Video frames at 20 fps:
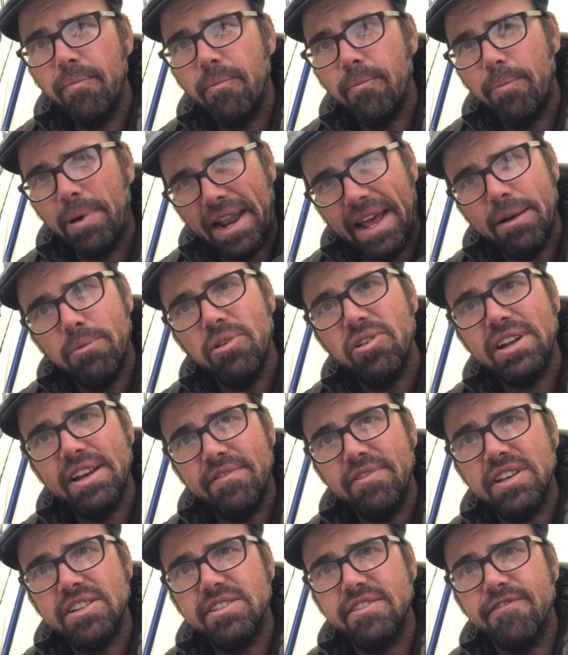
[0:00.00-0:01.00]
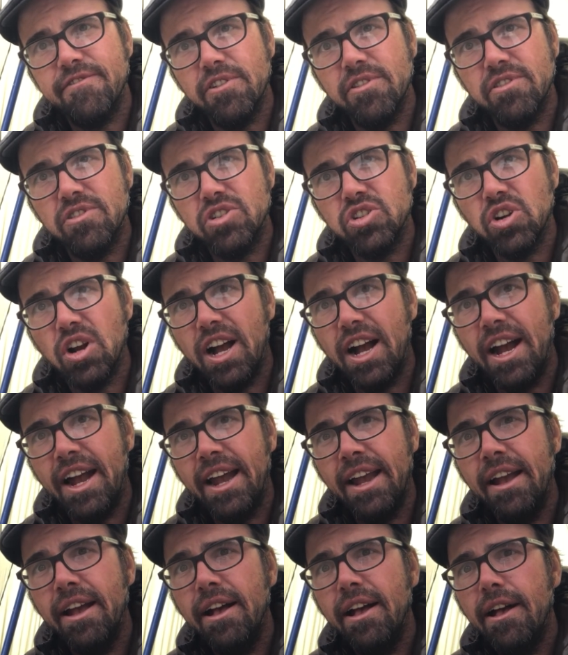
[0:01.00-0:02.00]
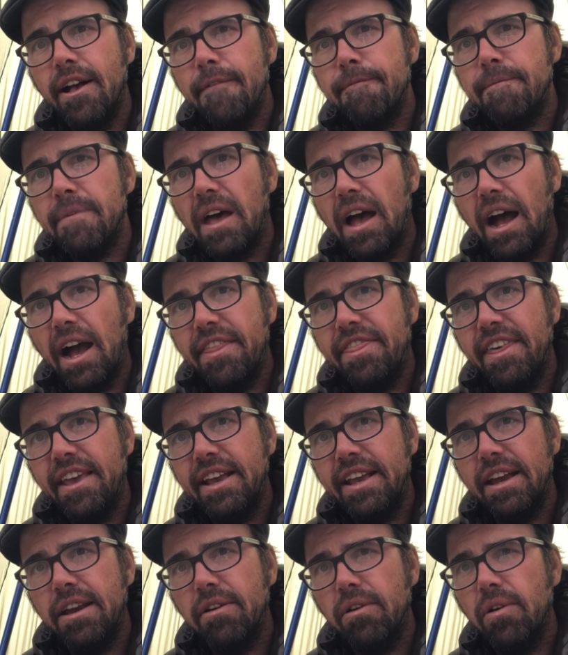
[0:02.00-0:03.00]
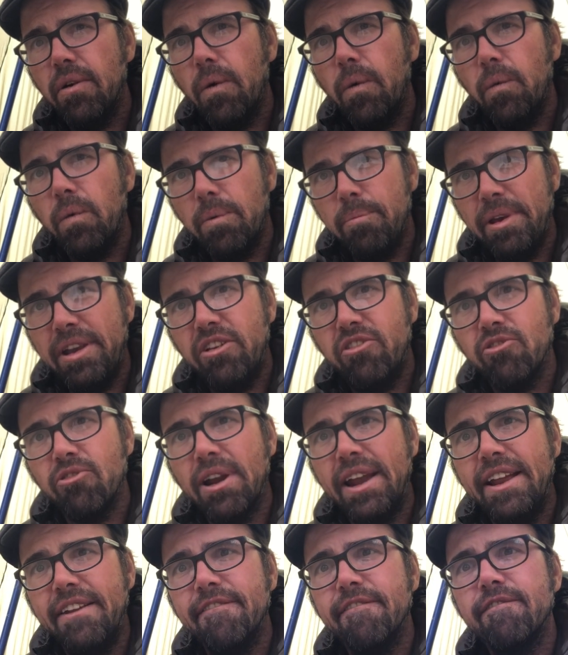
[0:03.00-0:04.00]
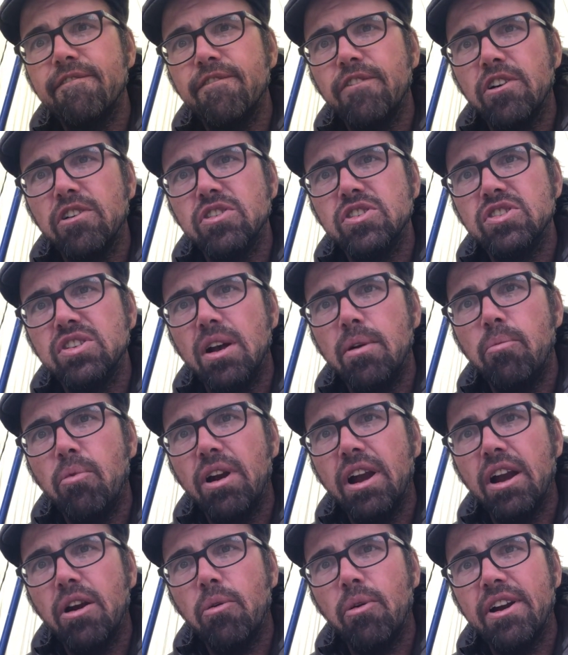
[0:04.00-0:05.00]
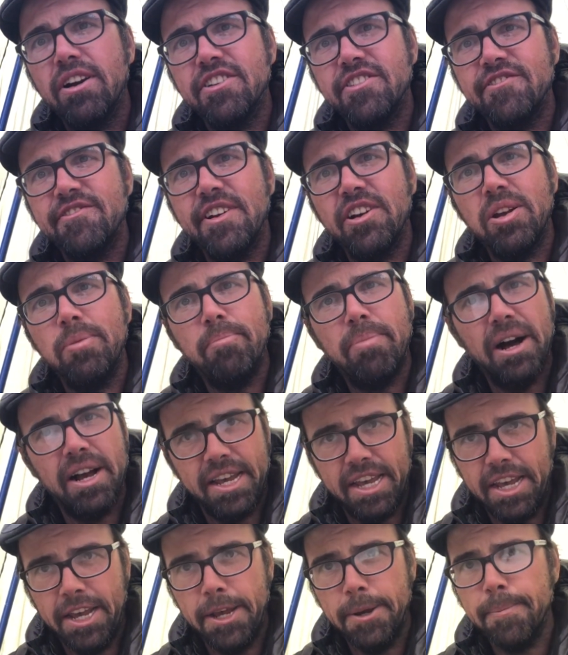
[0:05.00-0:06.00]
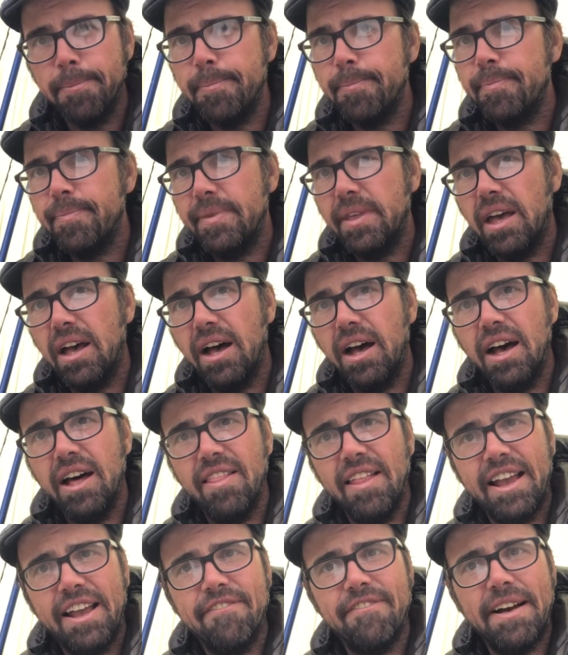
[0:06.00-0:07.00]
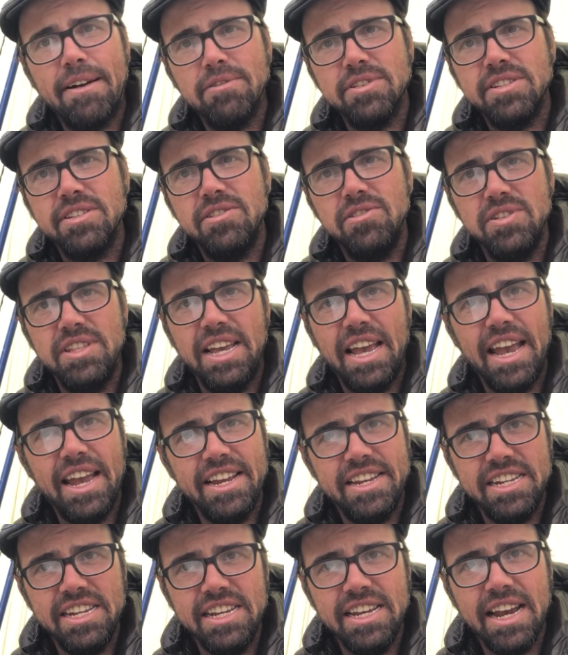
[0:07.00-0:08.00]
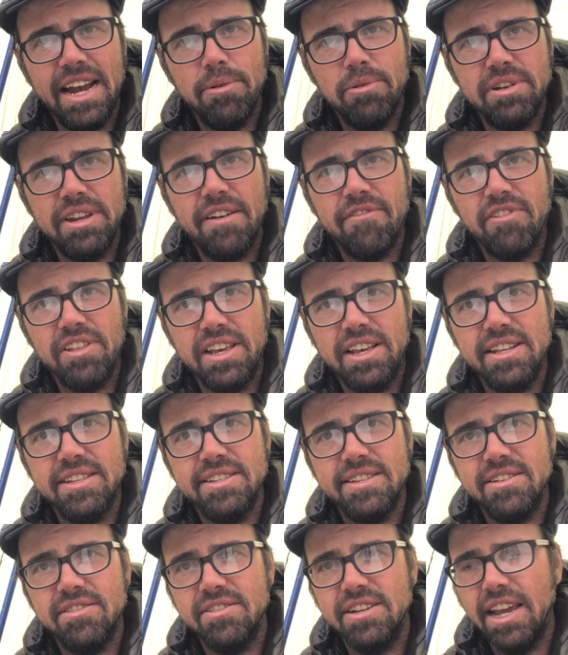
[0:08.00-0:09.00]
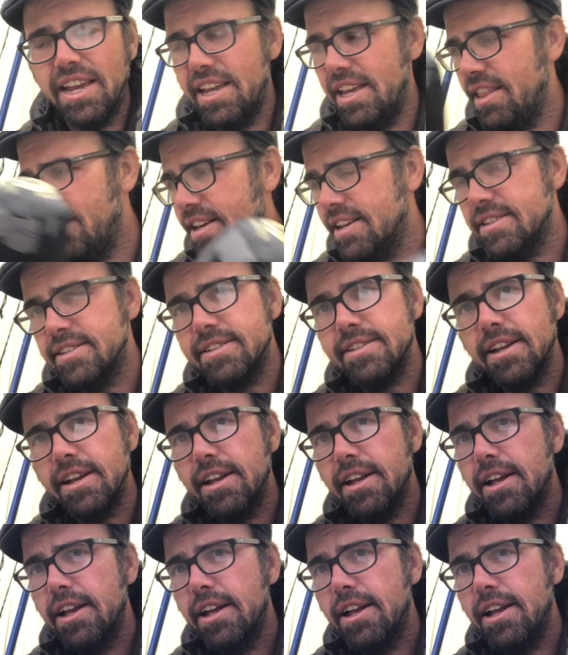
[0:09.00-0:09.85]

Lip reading: I will give this a further try. I think it would be great for somewhere where it's very buggy. Like if I was to do the AT, I would definitely consider taking this.